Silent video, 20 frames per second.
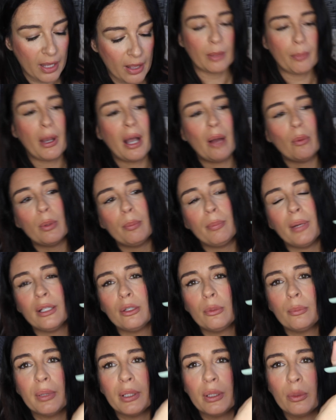The power
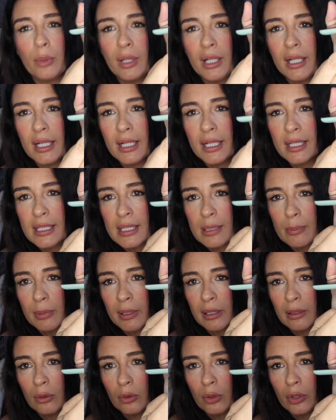button, by the way, it's
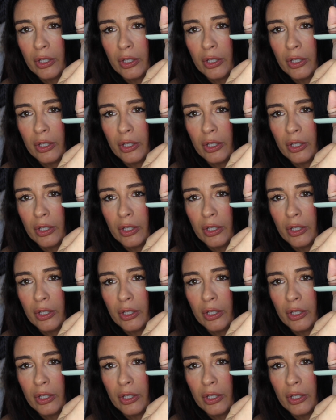below